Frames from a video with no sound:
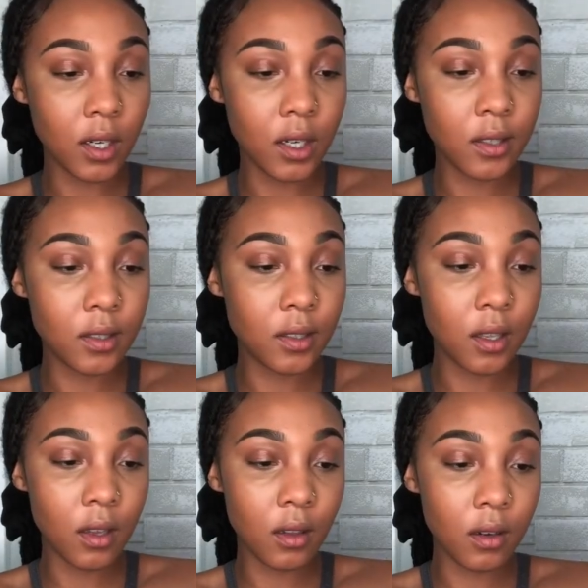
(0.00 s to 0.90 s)

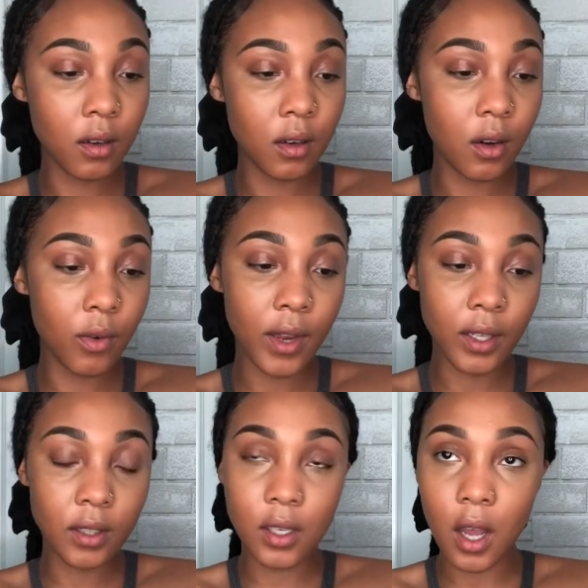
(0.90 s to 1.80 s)
Concealer
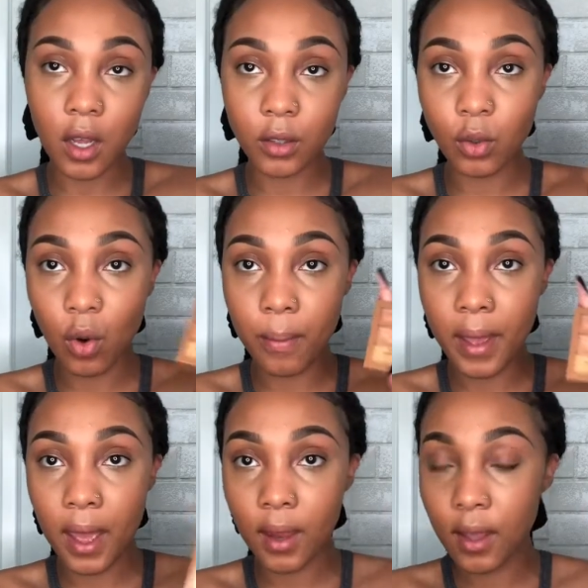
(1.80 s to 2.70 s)
Correct Contour
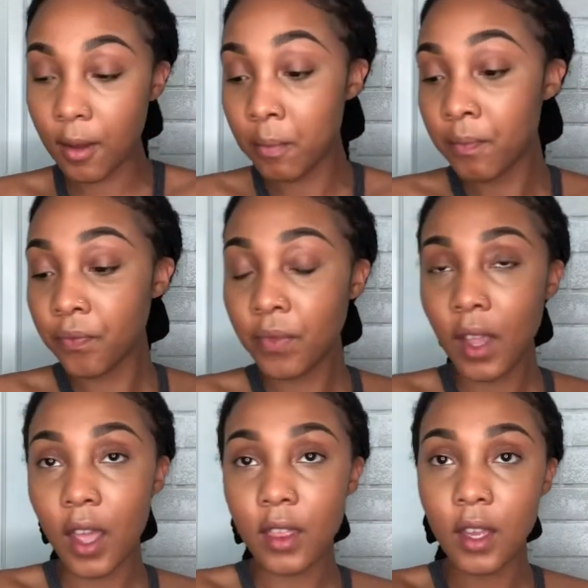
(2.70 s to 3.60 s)
Palette.
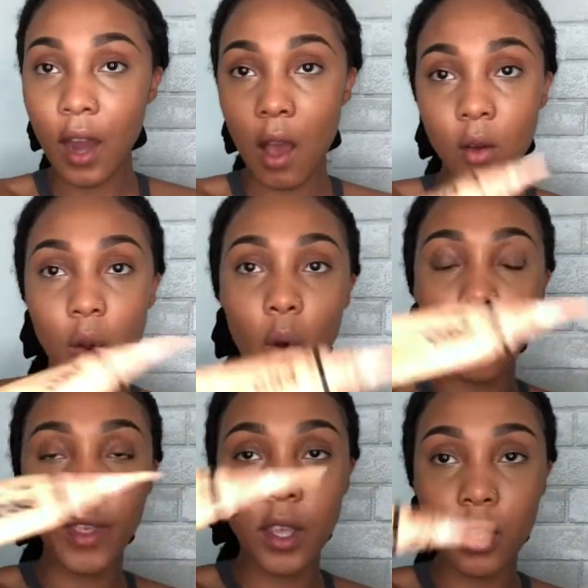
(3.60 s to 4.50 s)
And then I'll go
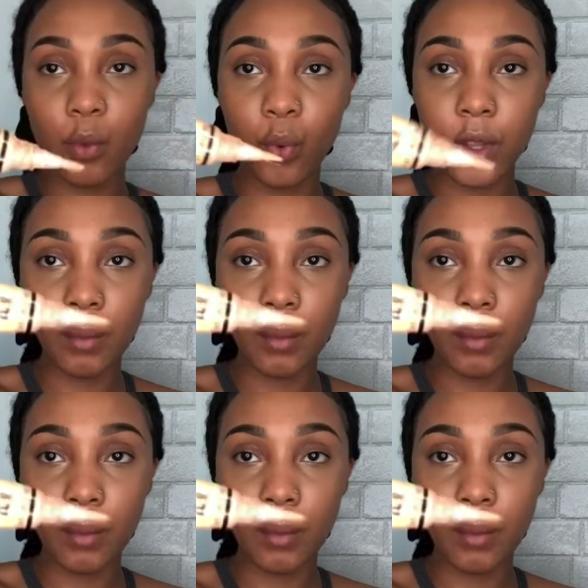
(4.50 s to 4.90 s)
in with